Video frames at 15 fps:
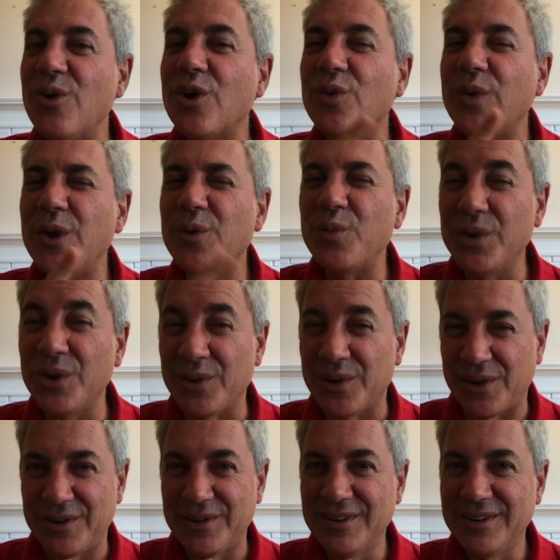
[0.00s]
a great
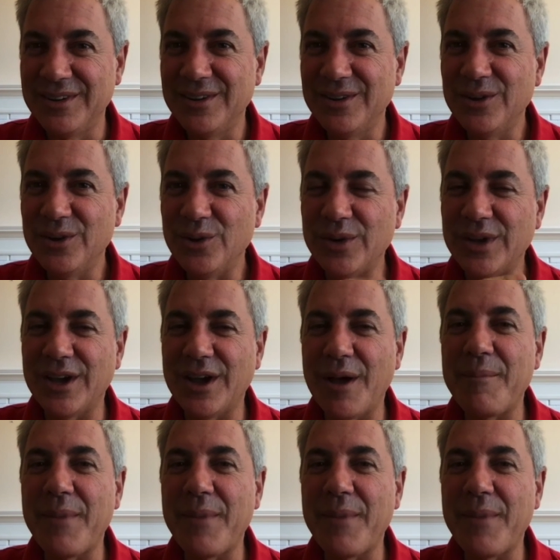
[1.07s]
realtor who can come